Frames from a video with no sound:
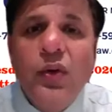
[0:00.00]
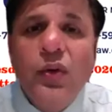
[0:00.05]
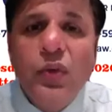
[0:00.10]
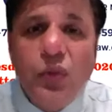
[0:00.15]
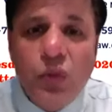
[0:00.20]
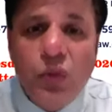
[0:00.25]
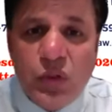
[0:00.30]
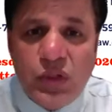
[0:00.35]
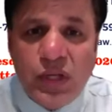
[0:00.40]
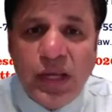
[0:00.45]

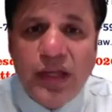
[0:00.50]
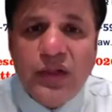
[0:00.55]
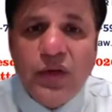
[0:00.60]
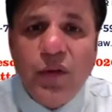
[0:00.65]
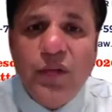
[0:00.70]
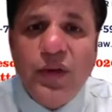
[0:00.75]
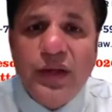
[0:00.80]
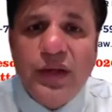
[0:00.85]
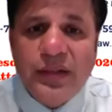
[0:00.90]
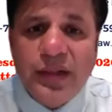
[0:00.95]
to change your
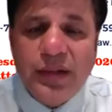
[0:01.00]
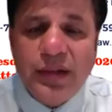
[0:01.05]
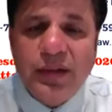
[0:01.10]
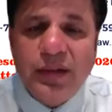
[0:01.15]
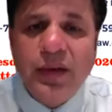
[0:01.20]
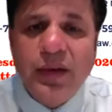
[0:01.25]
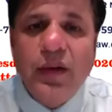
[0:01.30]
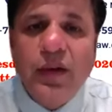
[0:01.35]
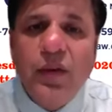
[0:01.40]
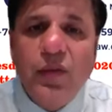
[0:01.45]
visa
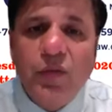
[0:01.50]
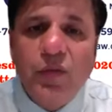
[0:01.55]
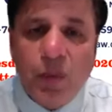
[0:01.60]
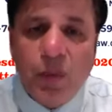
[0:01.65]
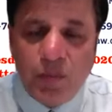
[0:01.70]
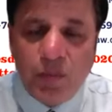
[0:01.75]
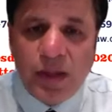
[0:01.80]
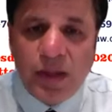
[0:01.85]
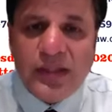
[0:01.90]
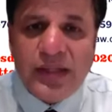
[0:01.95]
from
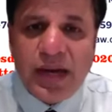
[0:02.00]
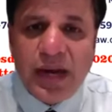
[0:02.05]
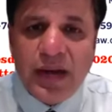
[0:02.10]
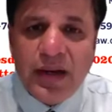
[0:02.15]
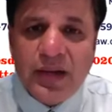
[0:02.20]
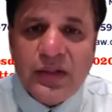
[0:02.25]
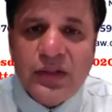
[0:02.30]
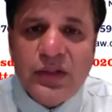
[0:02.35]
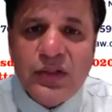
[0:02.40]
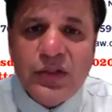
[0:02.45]
one
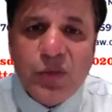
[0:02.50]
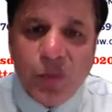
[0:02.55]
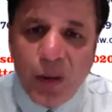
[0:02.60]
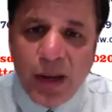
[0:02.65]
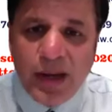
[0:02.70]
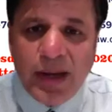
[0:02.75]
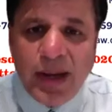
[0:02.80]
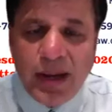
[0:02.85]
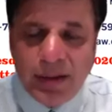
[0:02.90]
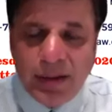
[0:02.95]
status to
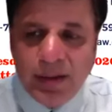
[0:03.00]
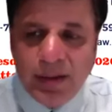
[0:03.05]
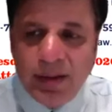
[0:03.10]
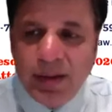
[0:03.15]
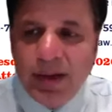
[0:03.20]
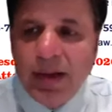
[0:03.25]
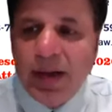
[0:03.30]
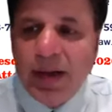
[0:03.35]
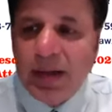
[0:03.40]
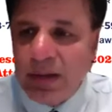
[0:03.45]
another
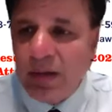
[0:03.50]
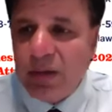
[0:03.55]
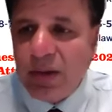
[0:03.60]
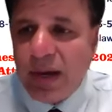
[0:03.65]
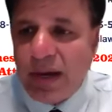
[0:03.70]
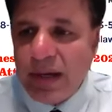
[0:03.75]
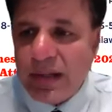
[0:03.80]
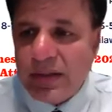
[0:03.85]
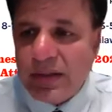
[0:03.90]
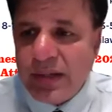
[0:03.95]
in the
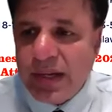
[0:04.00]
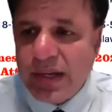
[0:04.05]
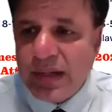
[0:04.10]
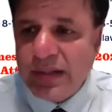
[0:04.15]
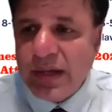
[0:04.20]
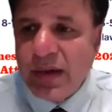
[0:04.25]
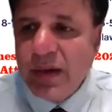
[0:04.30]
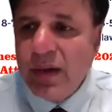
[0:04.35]
United States.